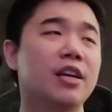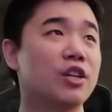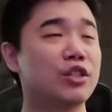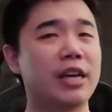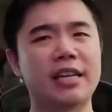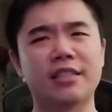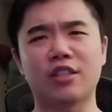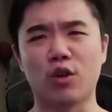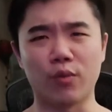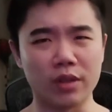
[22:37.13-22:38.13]
She has
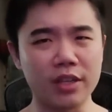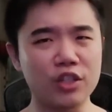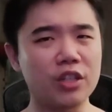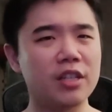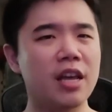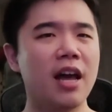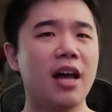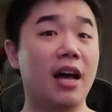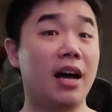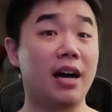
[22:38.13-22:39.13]
her religion
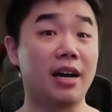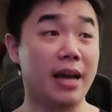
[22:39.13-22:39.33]
uh,